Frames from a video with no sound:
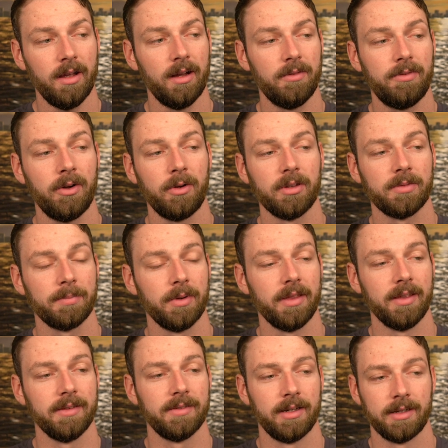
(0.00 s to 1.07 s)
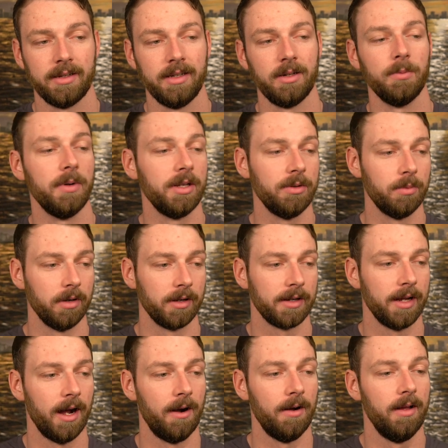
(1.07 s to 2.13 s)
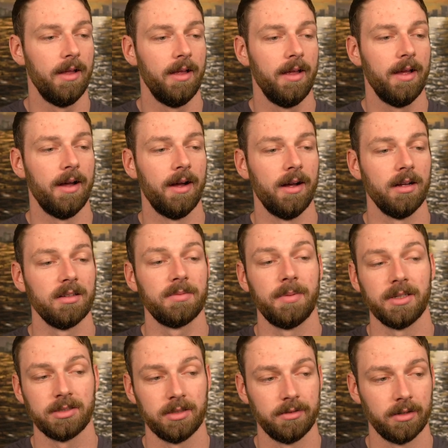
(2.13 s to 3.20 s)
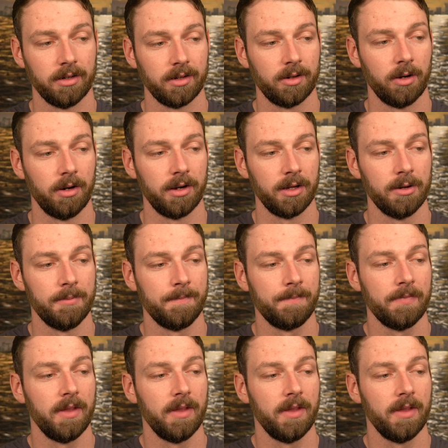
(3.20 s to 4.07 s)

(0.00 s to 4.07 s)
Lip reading: focused breathing technique when you work out, especially during cardio.